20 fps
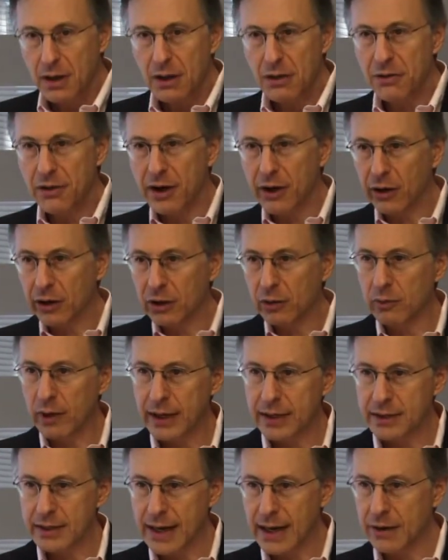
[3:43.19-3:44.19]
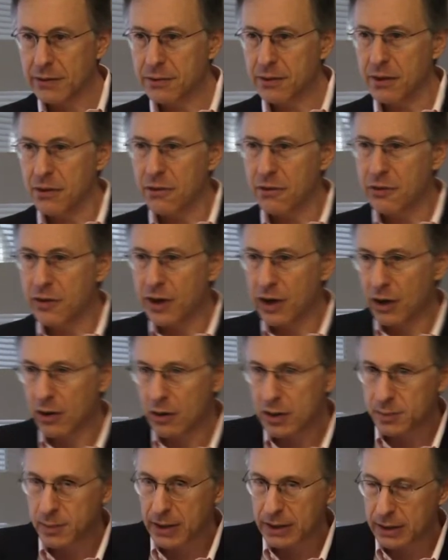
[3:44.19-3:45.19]
They're going to write down their
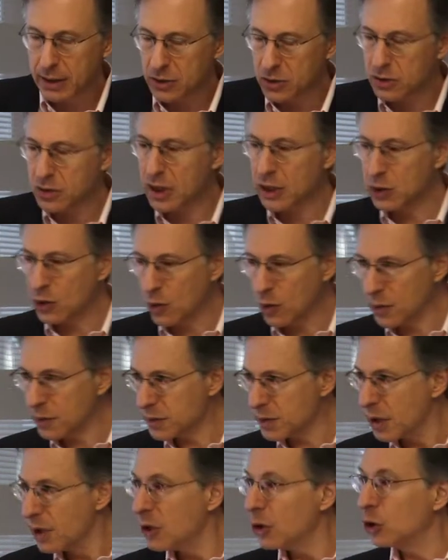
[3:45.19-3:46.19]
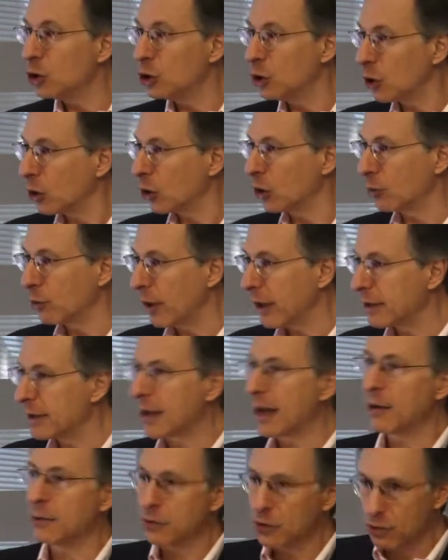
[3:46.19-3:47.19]
expectations and yours. You're going to write
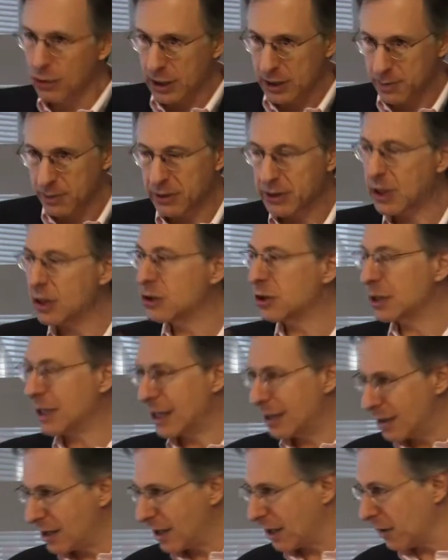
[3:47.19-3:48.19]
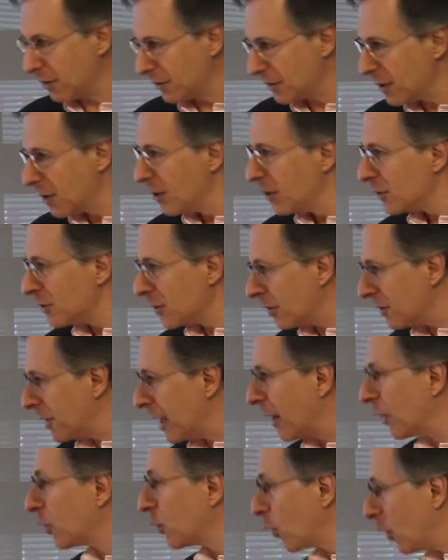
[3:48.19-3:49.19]
down your expectations and theirs. So that
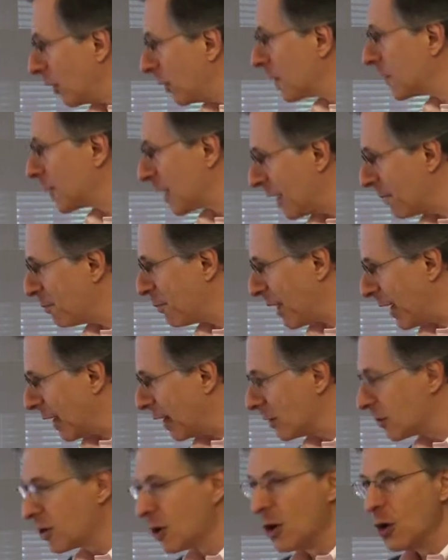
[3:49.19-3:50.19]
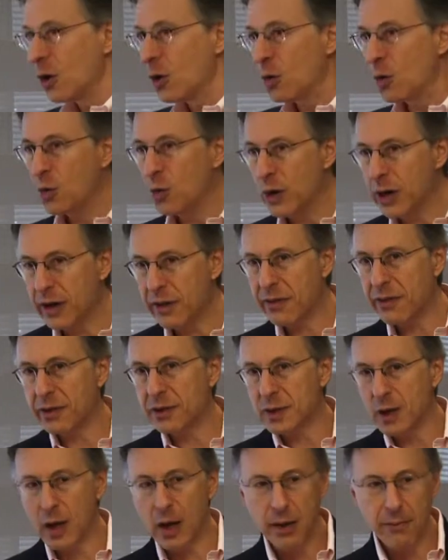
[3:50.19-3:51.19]
now you're all on the same page with
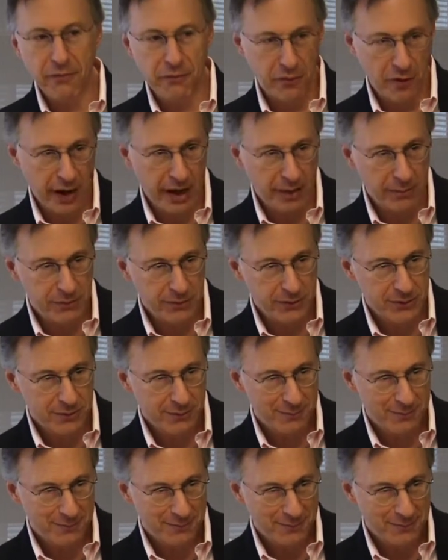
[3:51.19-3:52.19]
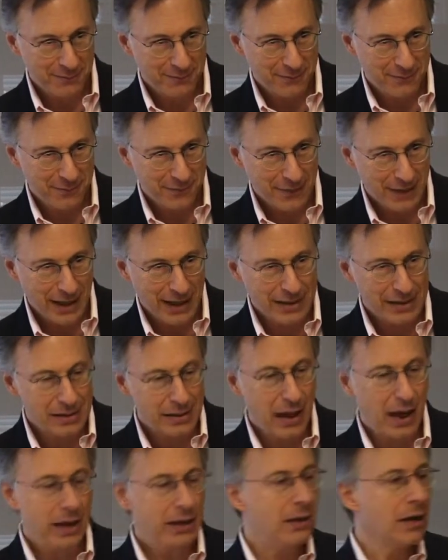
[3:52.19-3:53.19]
time frames. It's
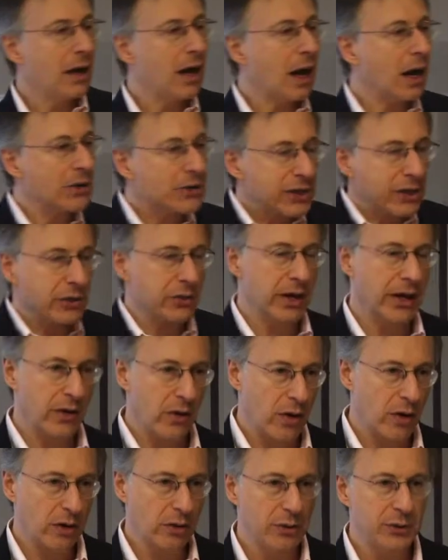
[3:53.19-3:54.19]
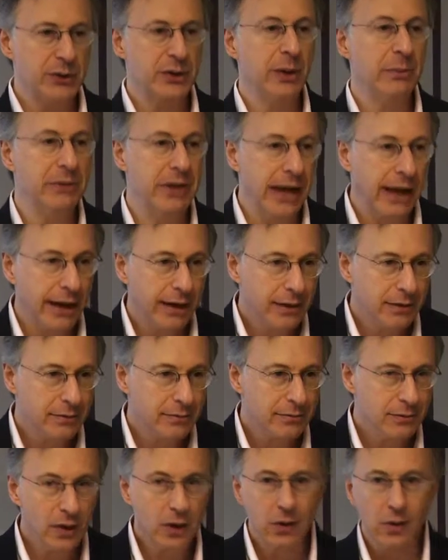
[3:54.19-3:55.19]
not, I'll send you that article someday.
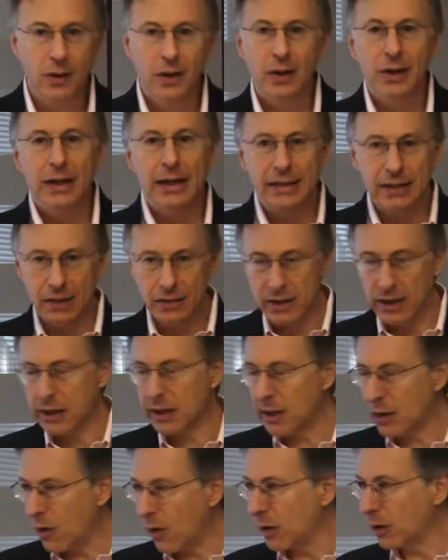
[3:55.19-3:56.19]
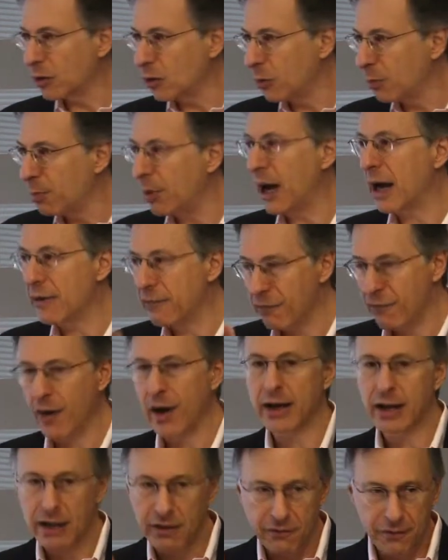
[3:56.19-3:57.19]
No, it's, I'll send you that article by
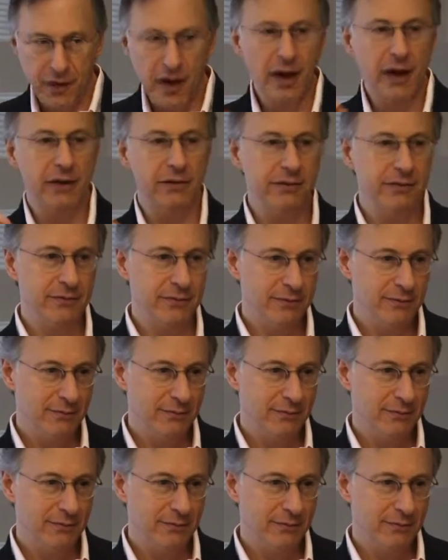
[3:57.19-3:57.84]
Friday at 5.